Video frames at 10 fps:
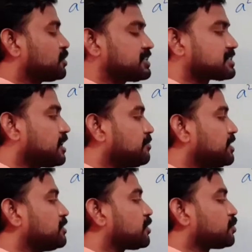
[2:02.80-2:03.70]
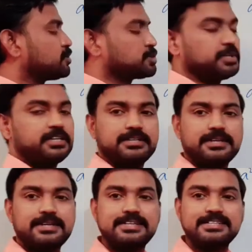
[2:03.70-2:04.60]
is coming. Root
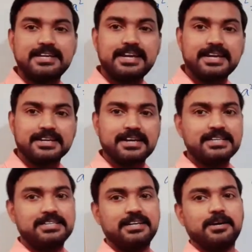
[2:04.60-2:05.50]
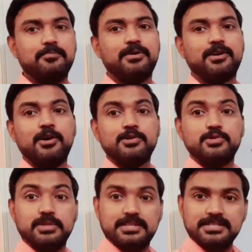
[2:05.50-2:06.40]
23 is a irrational number.
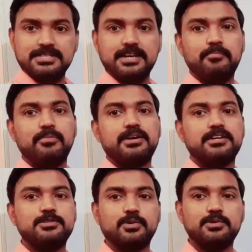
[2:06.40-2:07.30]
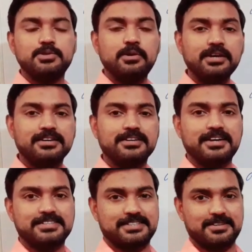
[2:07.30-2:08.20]
So this number is also
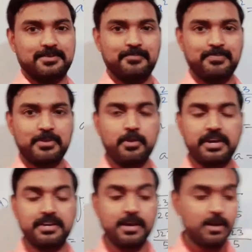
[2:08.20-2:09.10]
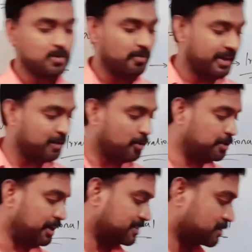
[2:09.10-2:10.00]
irrational. Okay, so we can go to
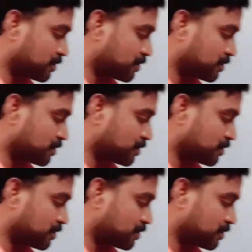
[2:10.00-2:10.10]
next